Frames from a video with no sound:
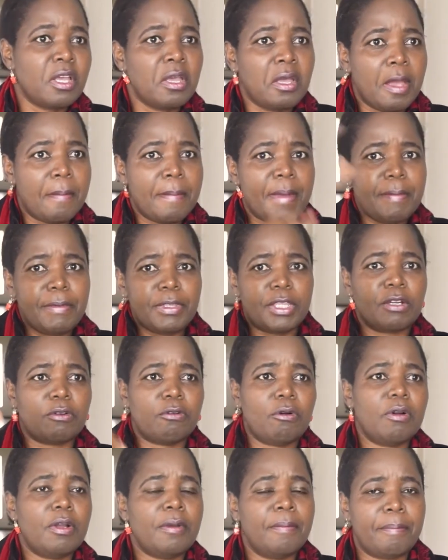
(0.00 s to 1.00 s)
And maybe they
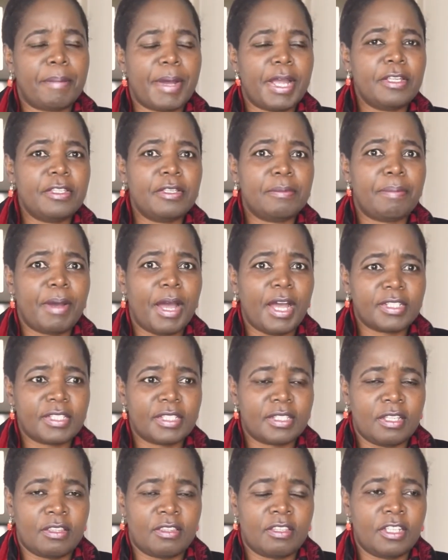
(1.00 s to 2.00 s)
go and buy the parts
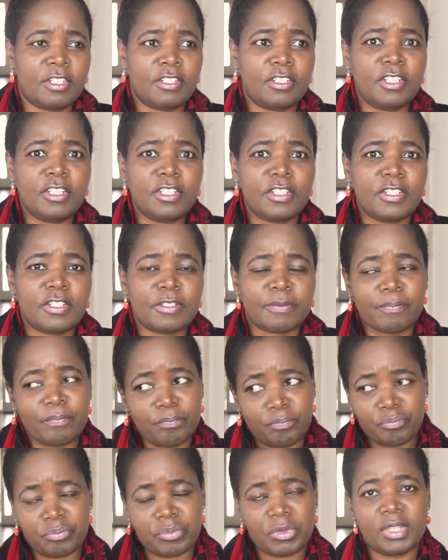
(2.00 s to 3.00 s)
that they need
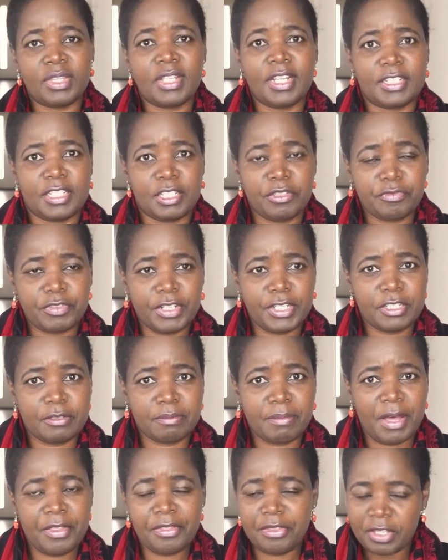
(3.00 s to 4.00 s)
in a different
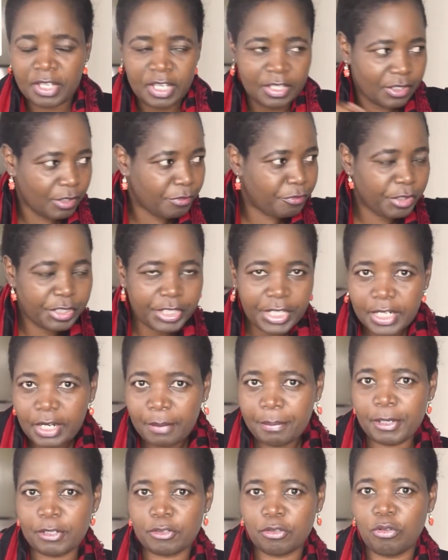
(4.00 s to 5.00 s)
month. They forget
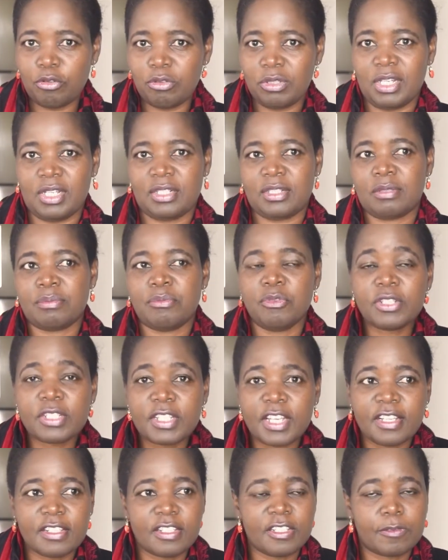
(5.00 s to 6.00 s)
about all that. In most
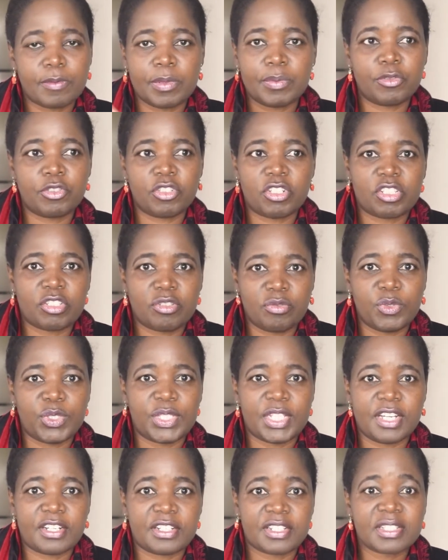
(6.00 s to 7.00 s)
cases, people just lose
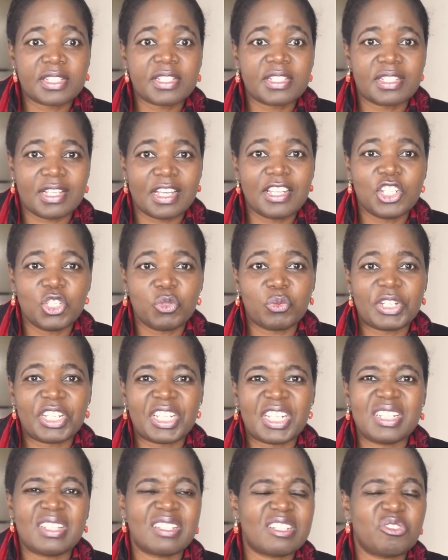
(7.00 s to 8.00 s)
their receipts anyway,
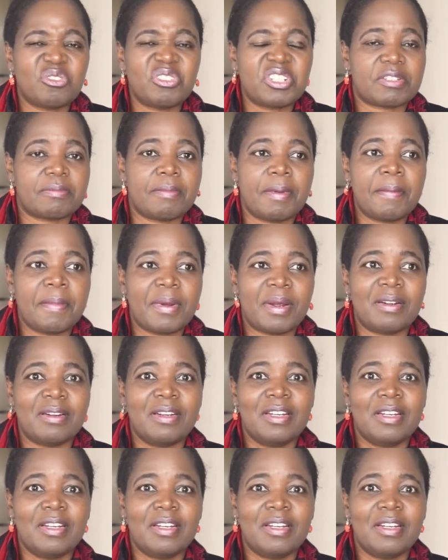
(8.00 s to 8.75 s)
and they don't remember.